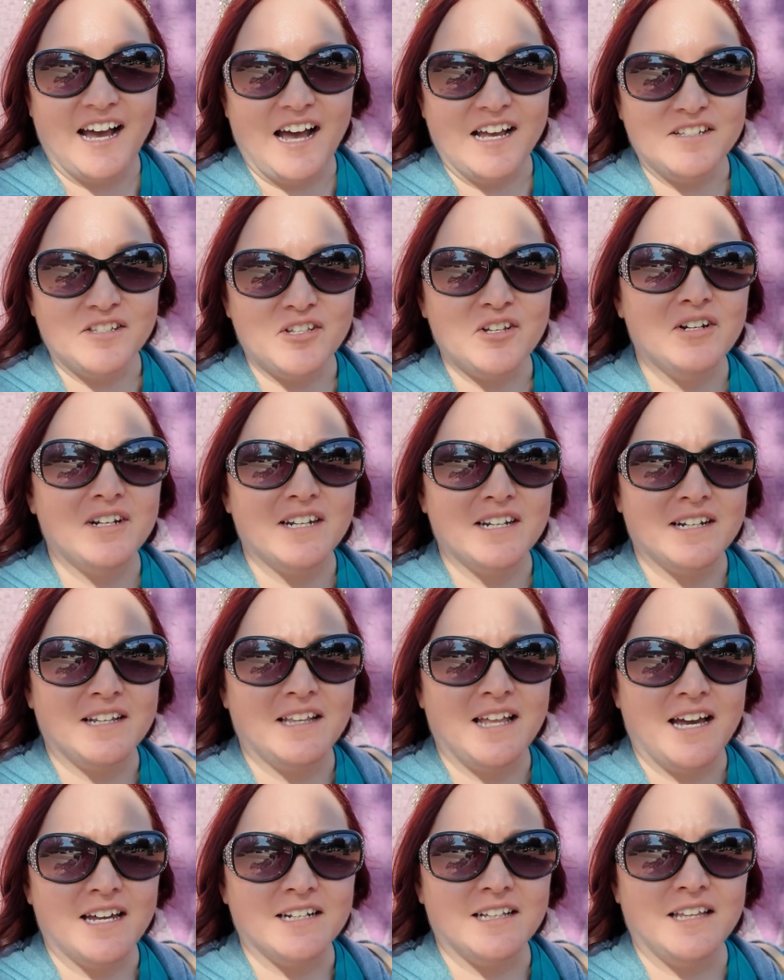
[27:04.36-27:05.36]
I stood in a
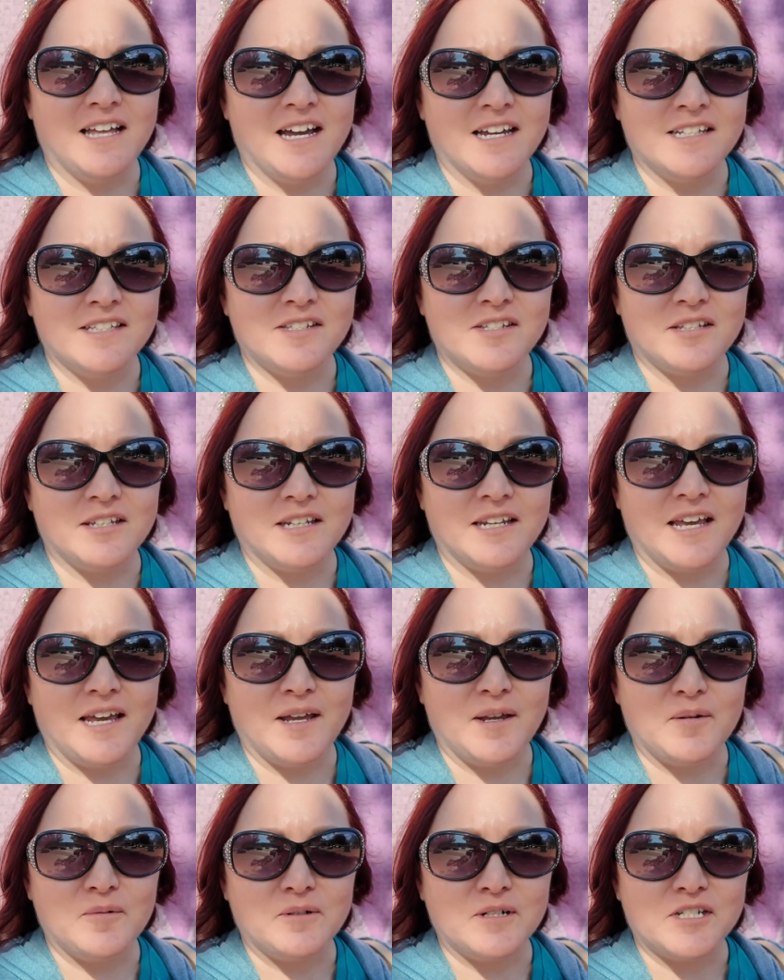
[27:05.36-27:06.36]
lot of lines
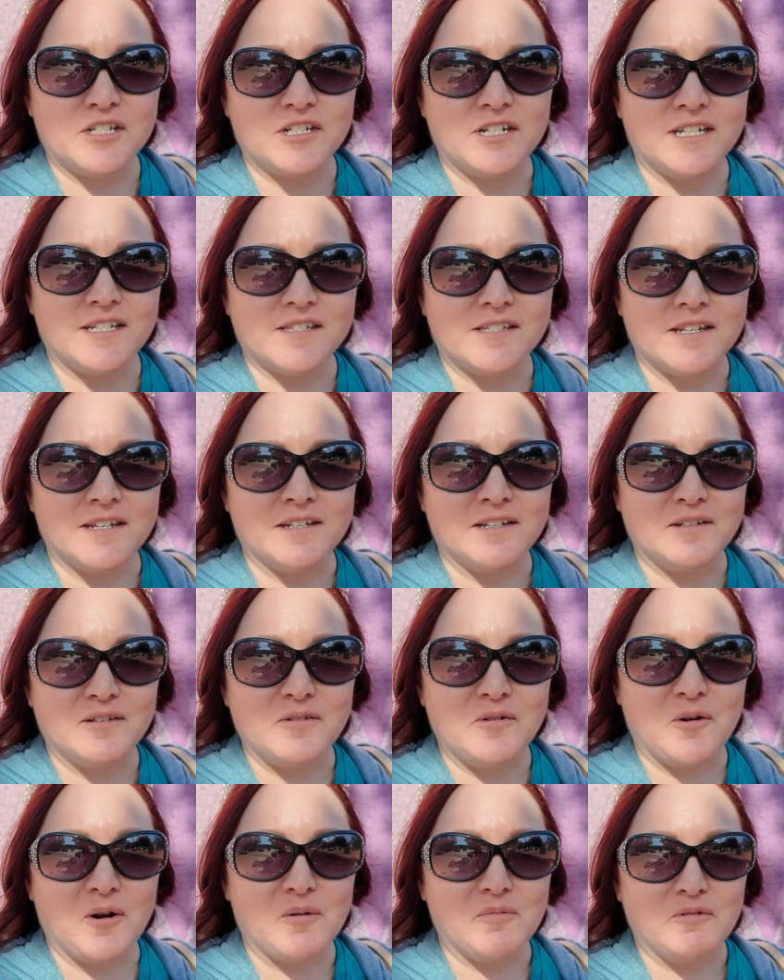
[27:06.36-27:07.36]
today, which isn't
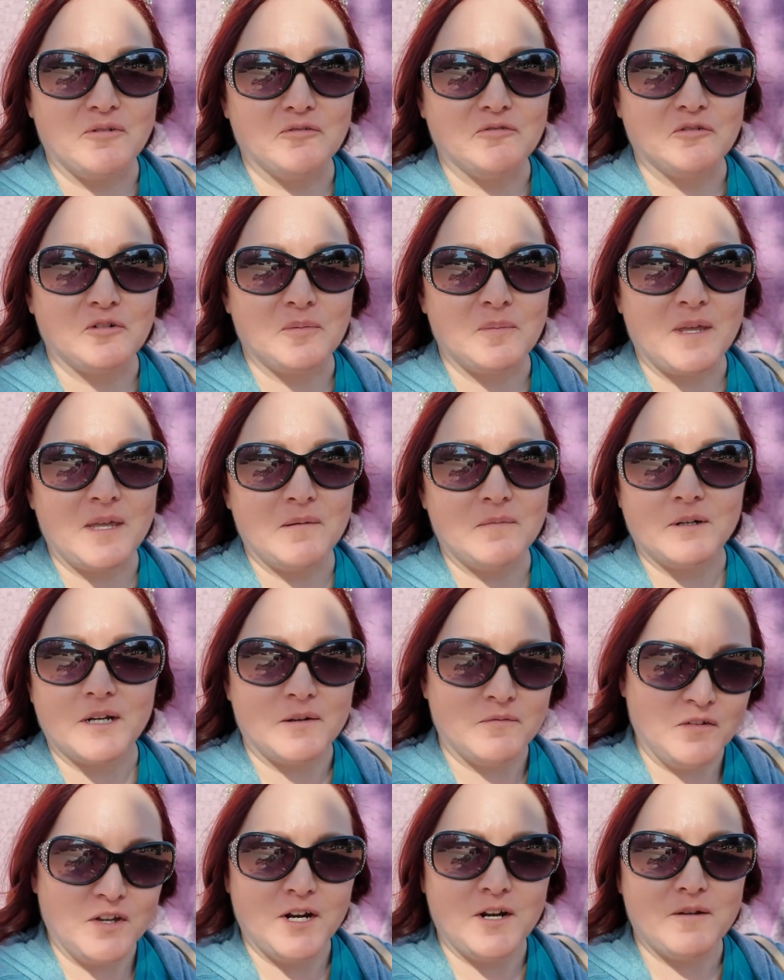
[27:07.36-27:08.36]
normal for me, but
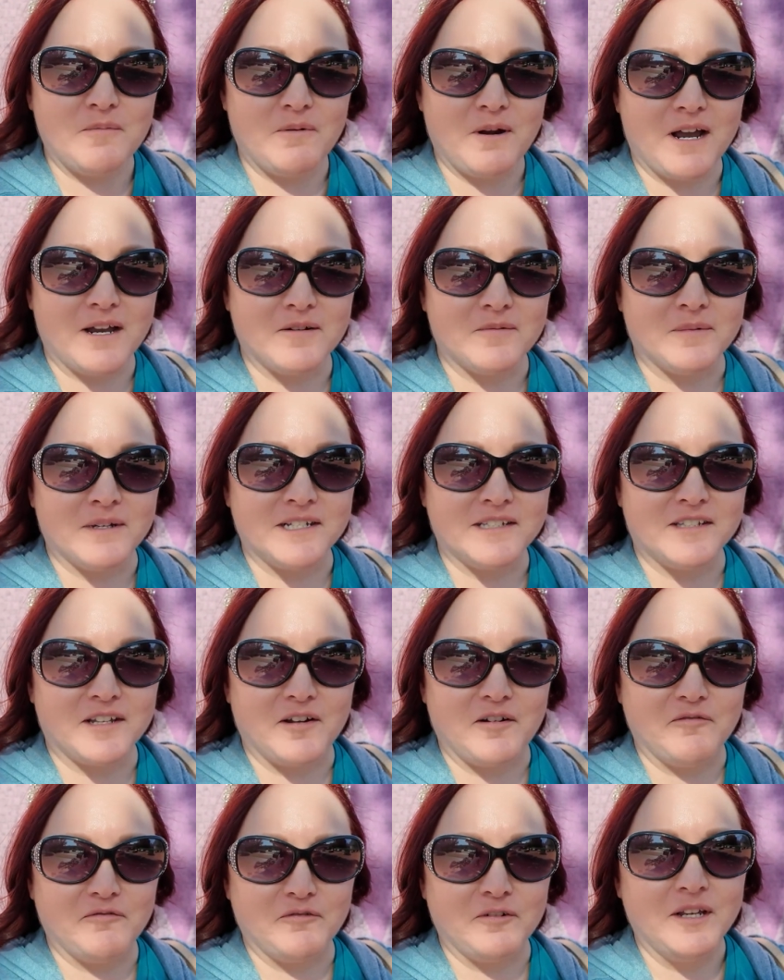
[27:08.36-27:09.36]
I'm very proud of
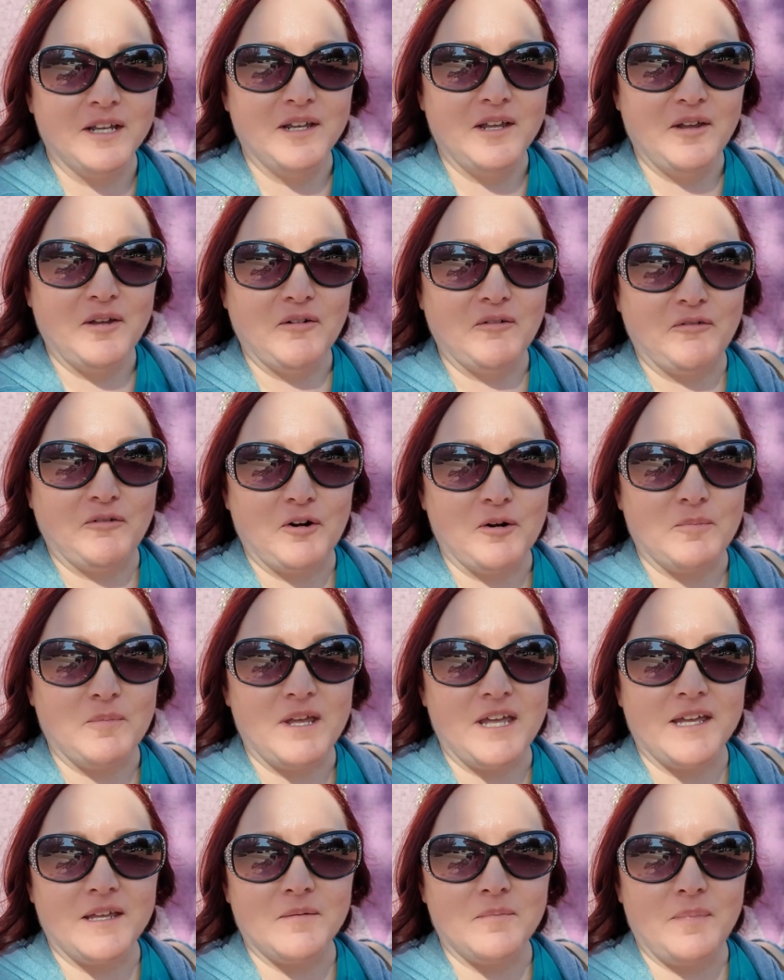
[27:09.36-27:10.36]
myself for
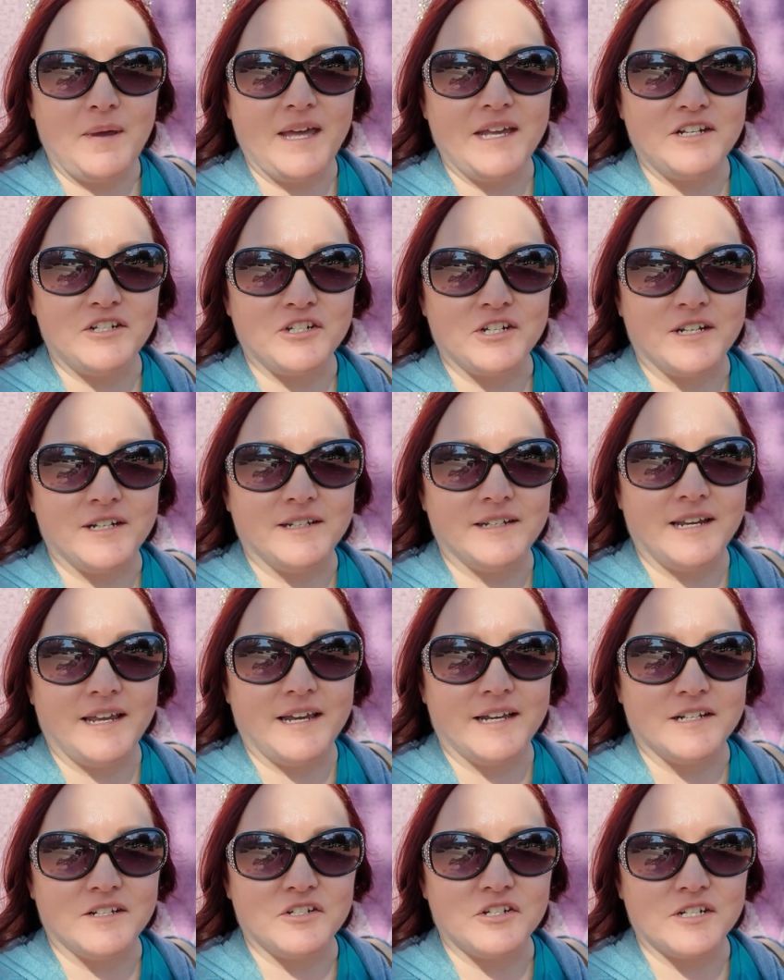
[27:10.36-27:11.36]
being patient
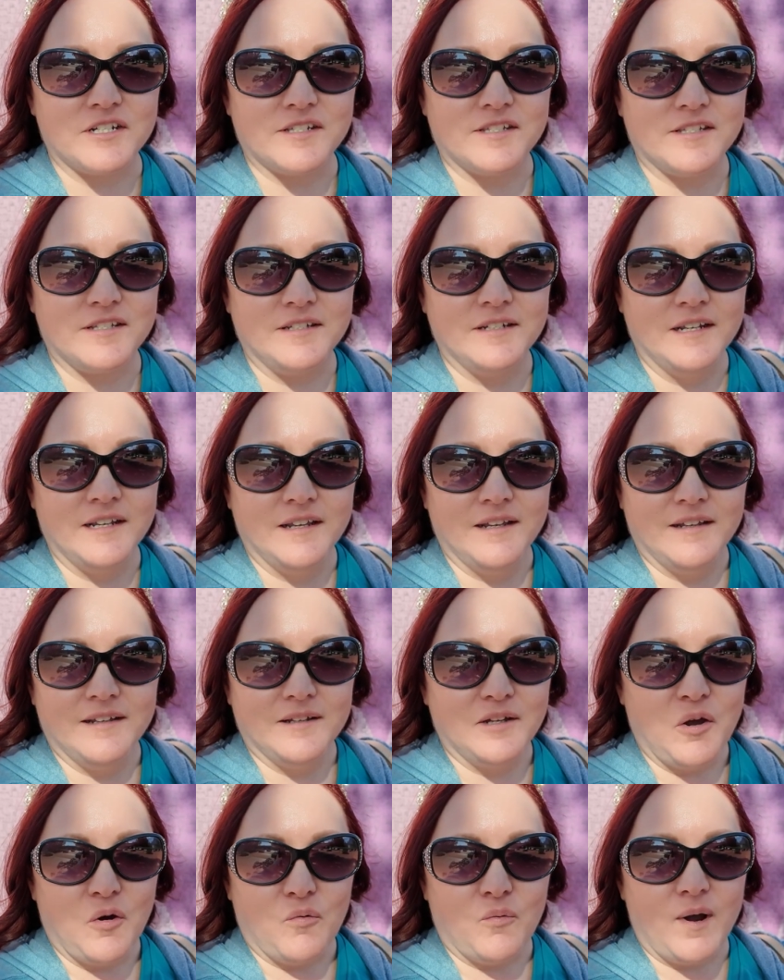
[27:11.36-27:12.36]
and just
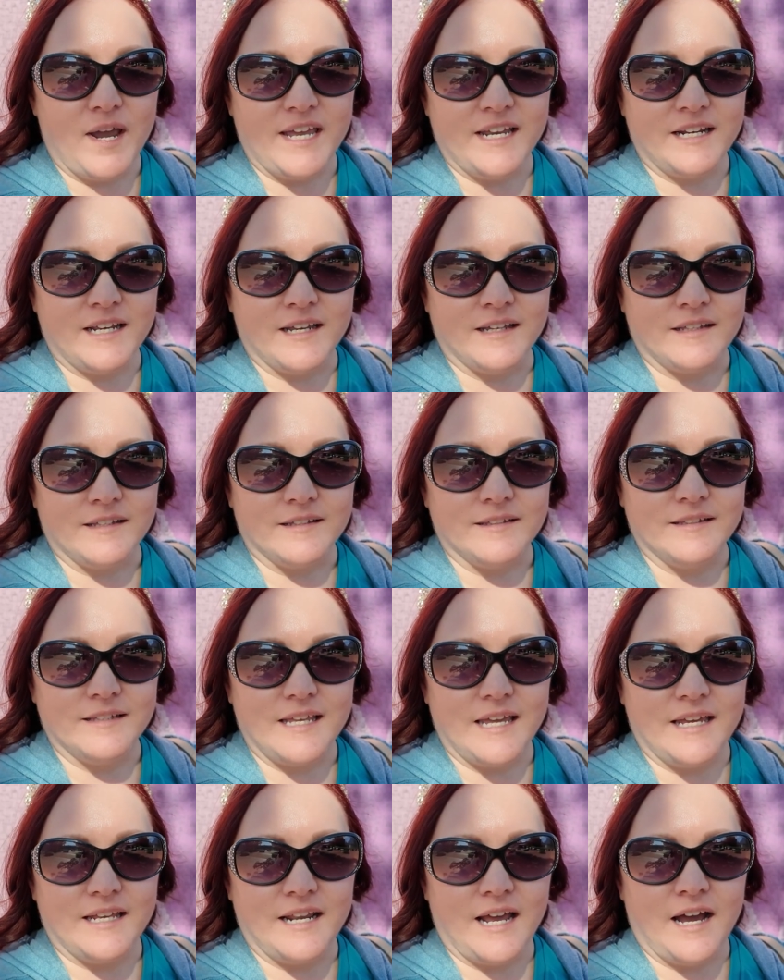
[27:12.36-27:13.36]
waiting
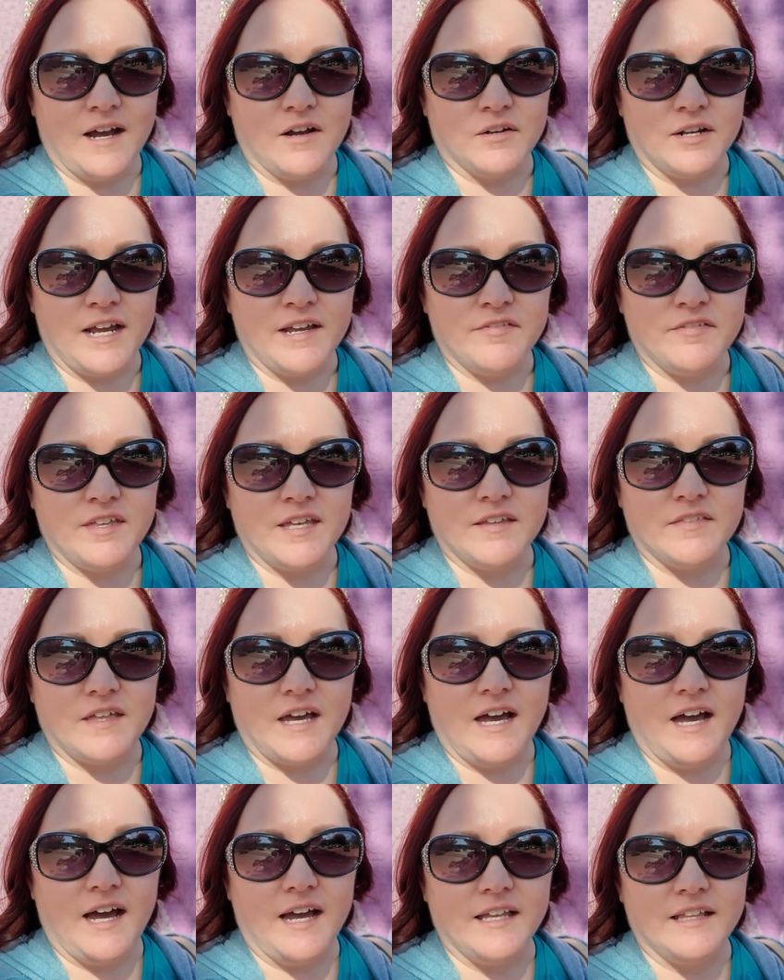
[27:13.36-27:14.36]
it out. I think
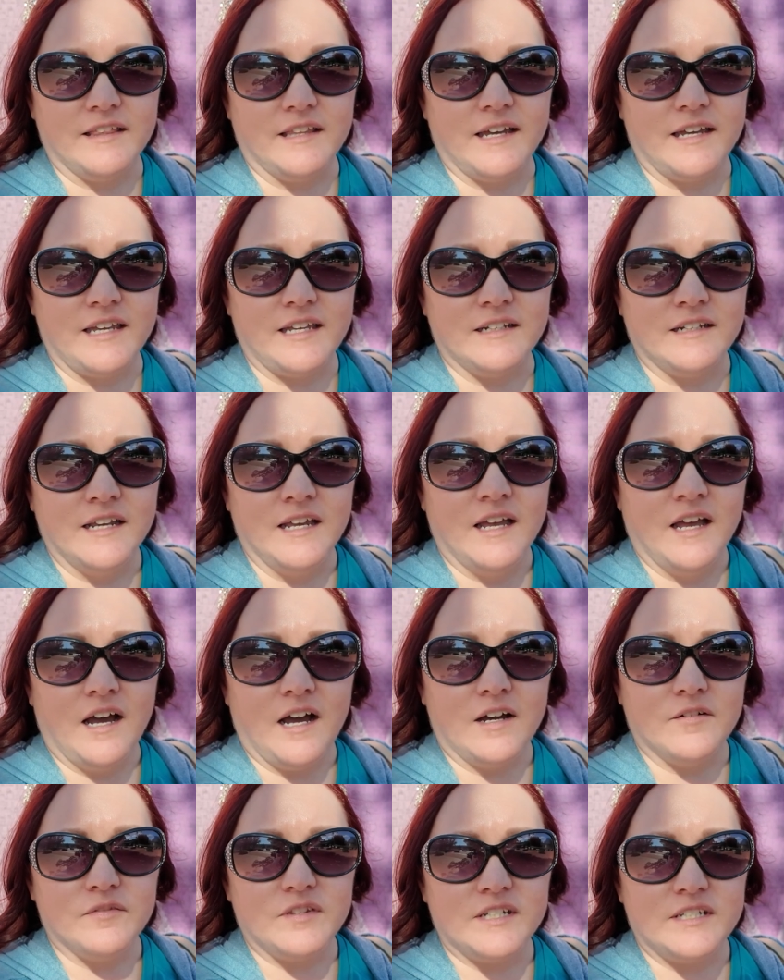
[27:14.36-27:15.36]
the highlight
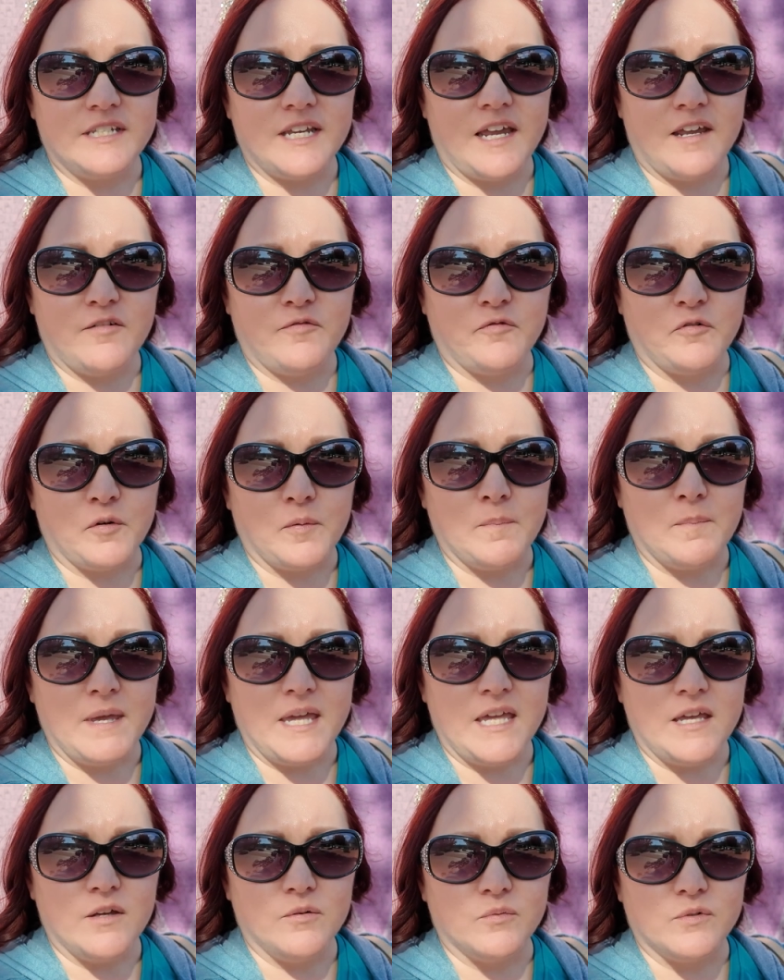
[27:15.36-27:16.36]
of the day for
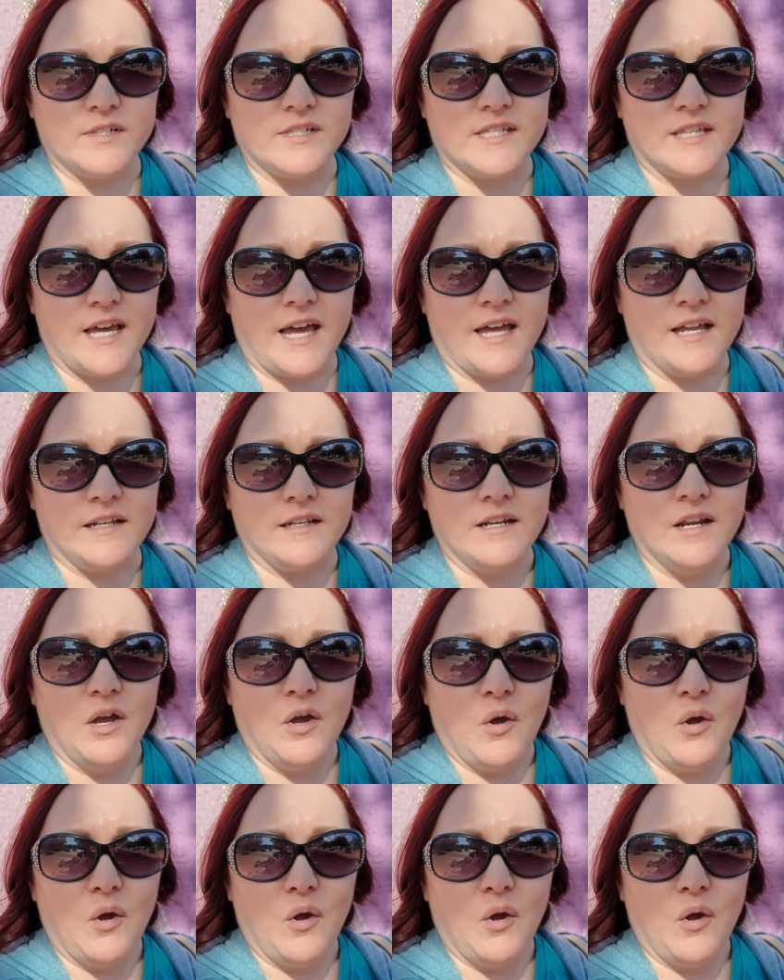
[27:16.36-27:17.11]
me was that